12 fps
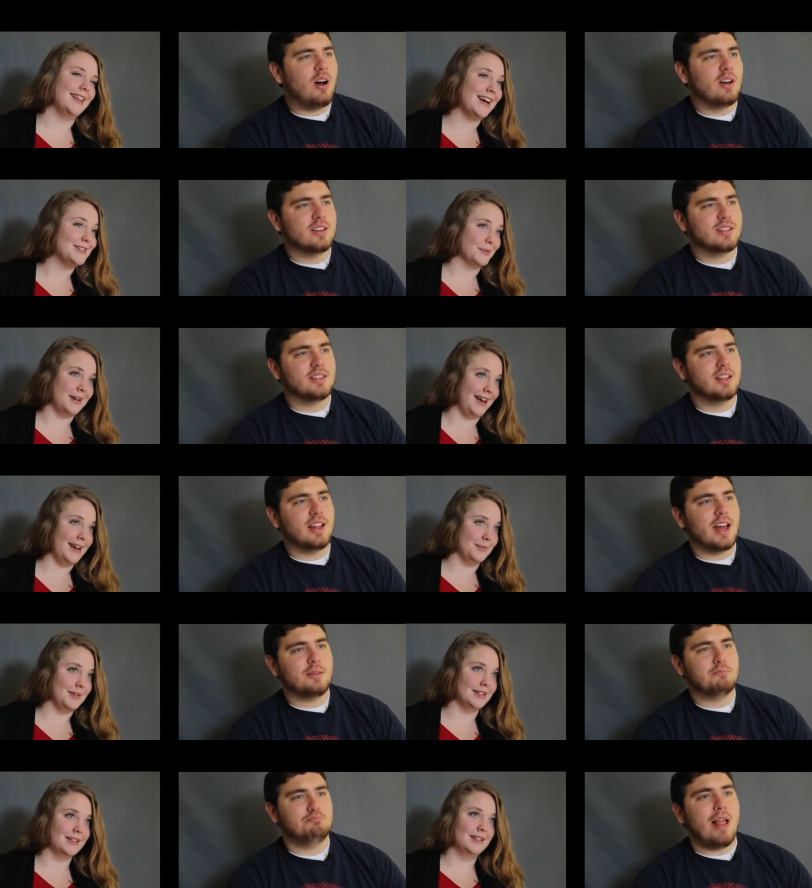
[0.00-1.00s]
Speaker 1: That's what
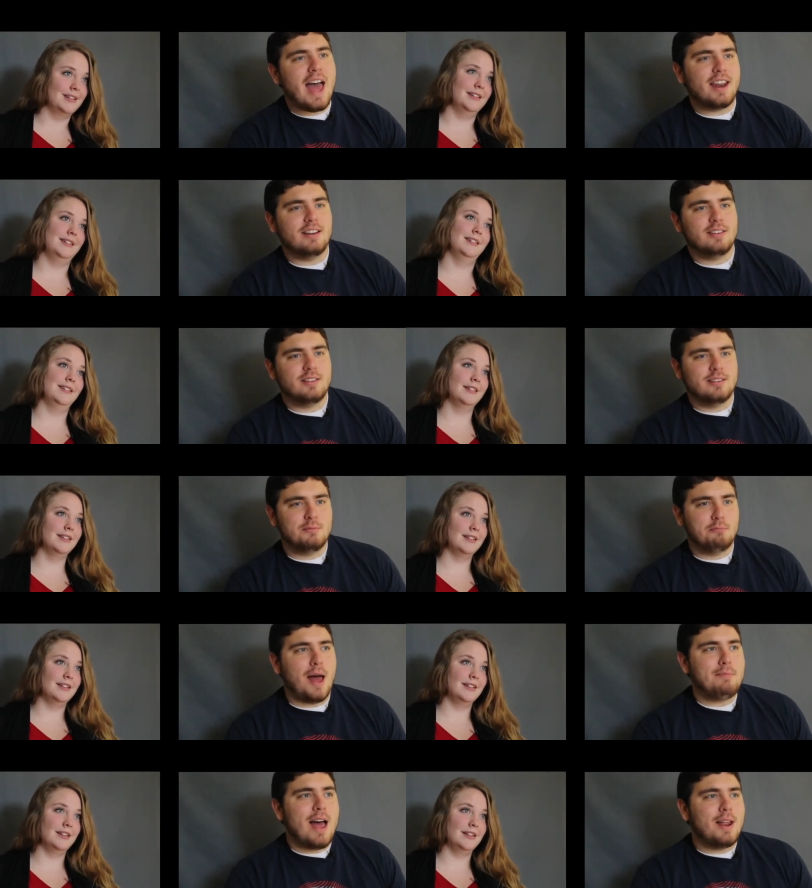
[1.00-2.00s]
happened.
Speaker 2: Black,
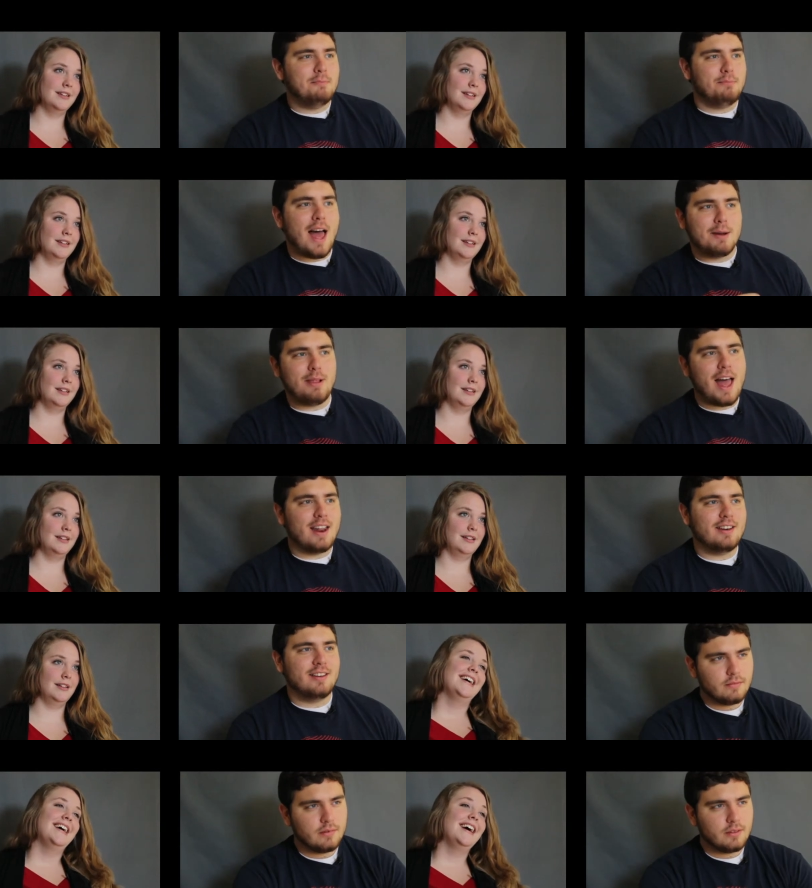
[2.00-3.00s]
black, black, black,
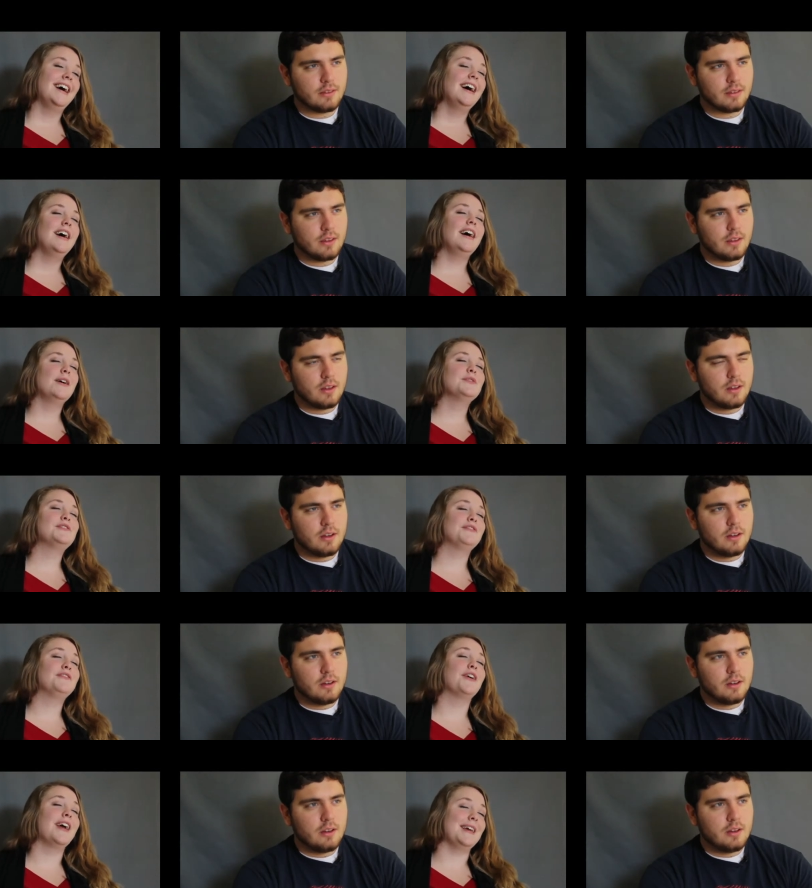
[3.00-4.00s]
black.
Speaker 1: I was
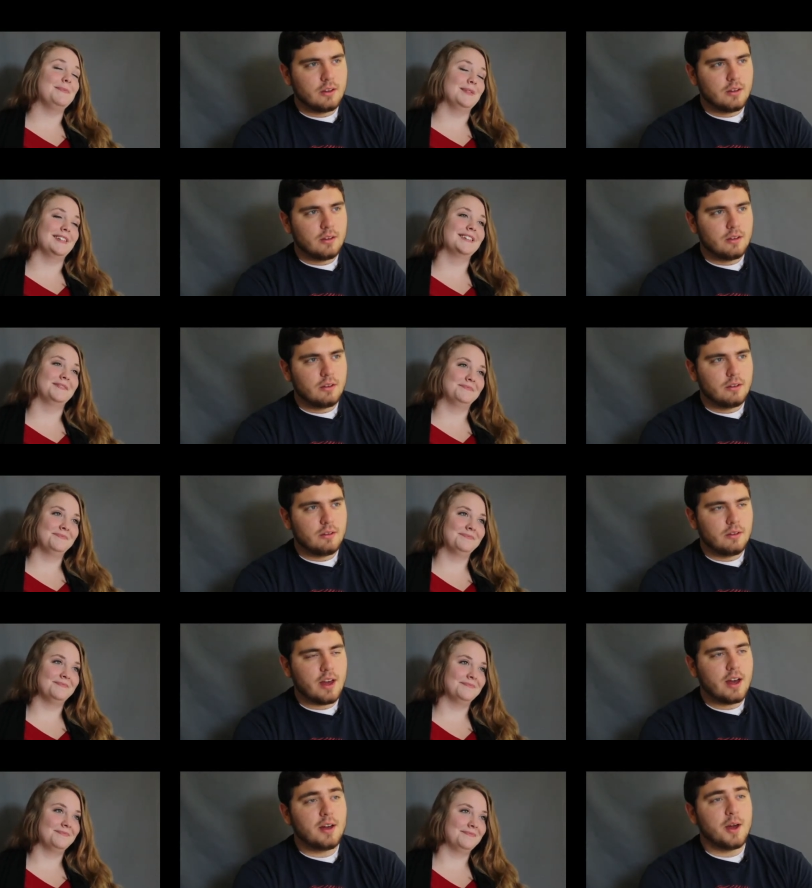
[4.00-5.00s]
framed.
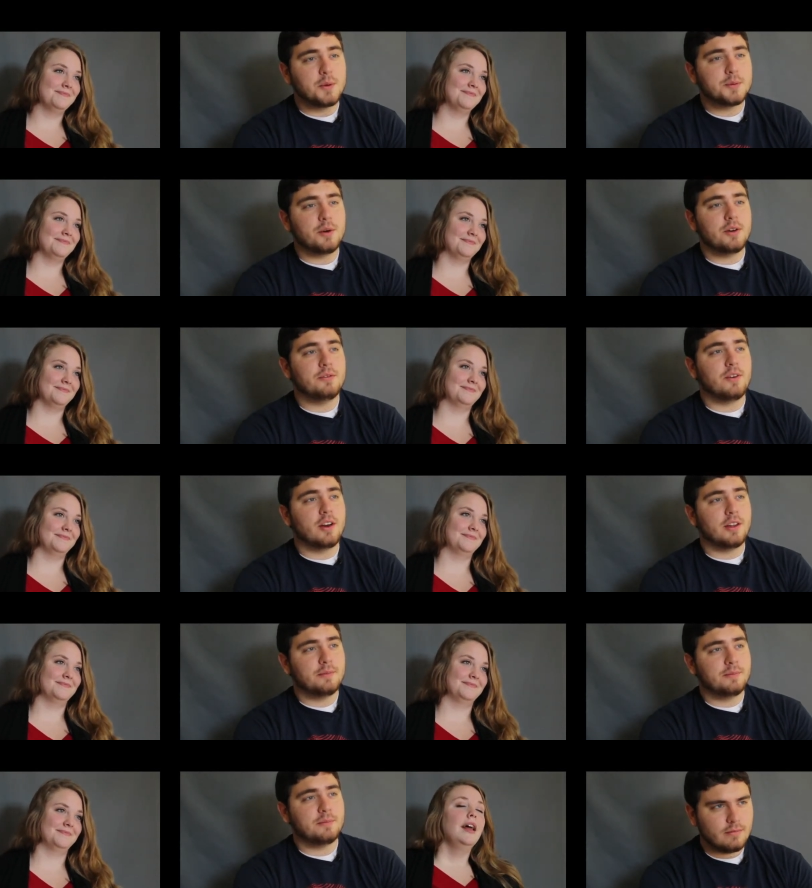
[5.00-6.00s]
Speaker 2: Yeah, it was pretty
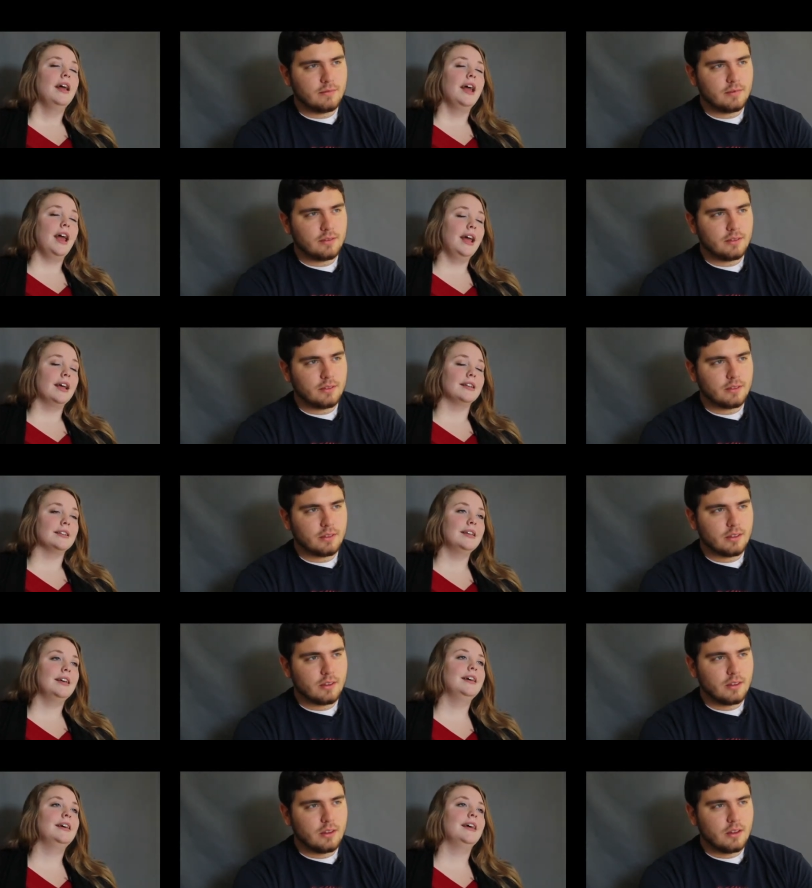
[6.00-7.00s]
funny.
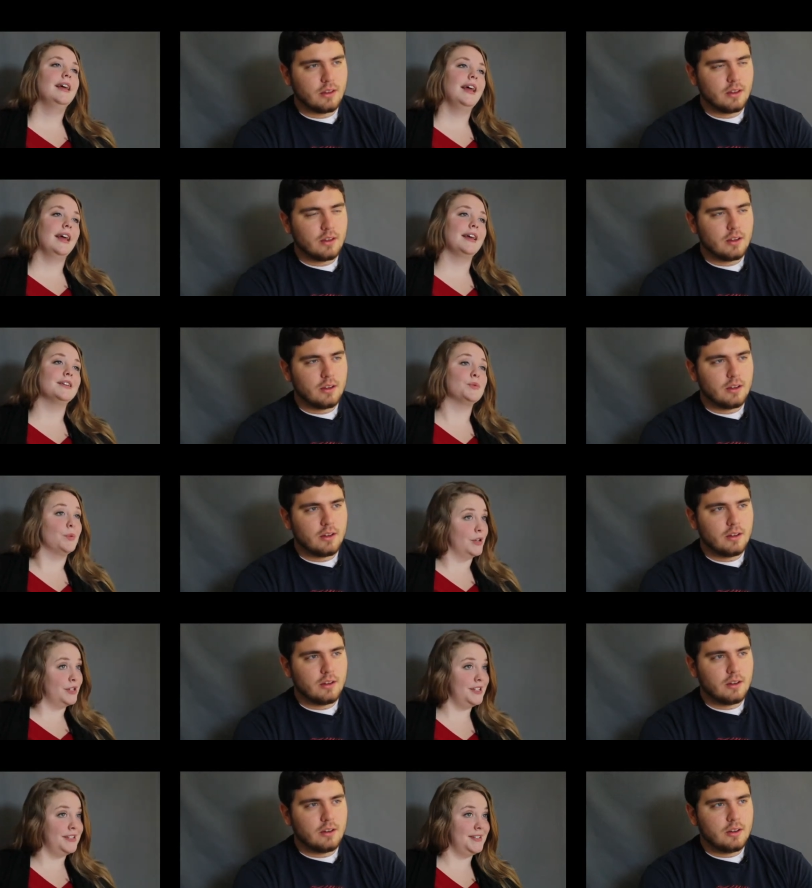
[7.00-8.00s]
Speaker 1: And it gets
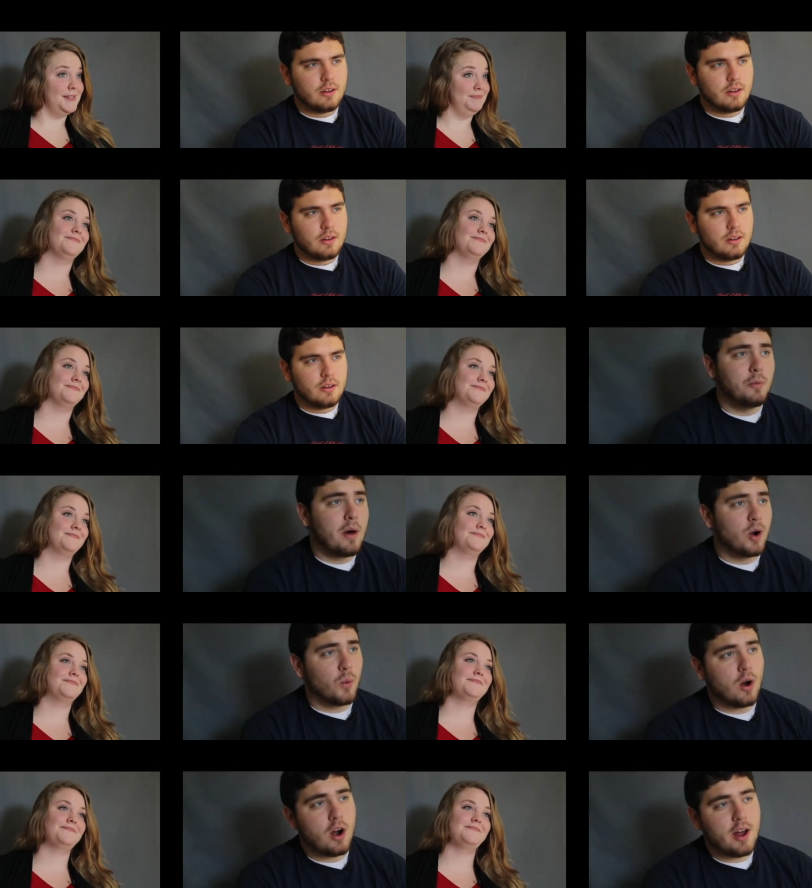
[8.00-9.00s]
worse.
Speaker 2: No
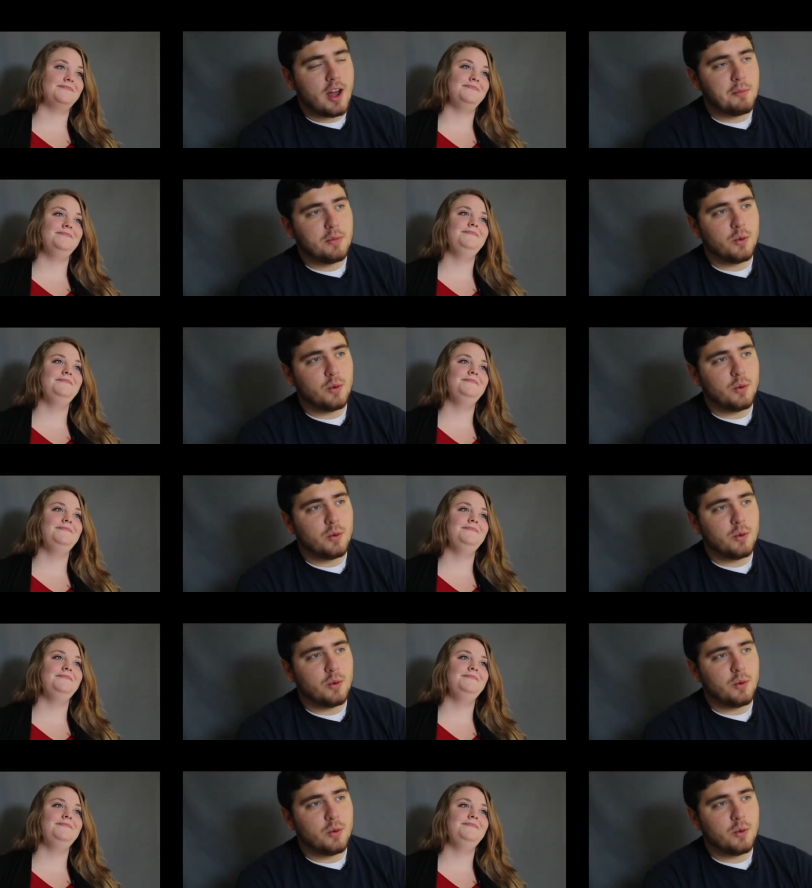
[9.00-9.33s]
matter where I am in